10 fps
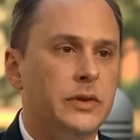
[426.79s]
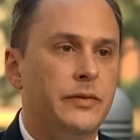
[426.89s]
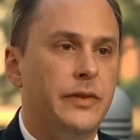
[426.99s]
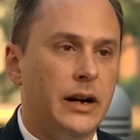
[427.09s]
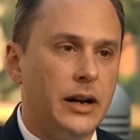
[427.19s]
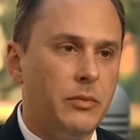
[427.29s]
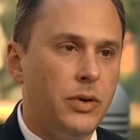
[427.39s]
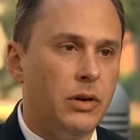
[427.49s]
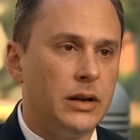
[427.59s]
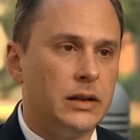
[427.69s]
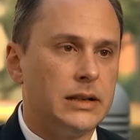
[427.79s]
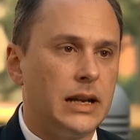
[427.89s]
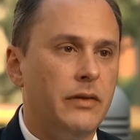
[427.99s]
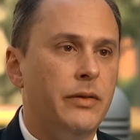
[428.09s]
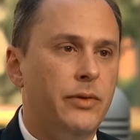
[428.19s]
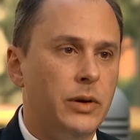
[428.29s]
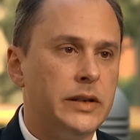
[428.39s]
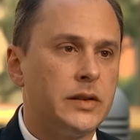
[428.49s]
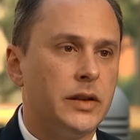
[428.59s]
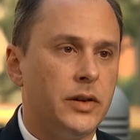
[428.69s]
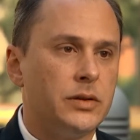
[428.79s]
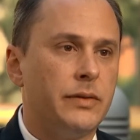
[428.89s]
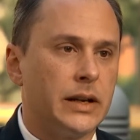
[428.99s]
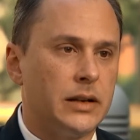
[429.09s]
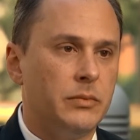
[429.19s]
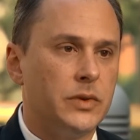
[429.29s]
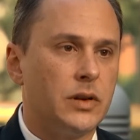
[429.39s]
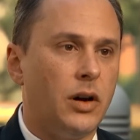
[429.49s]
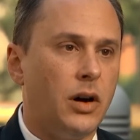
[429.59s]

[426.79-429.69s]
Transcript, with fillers: it was very important to give a voice to those victims.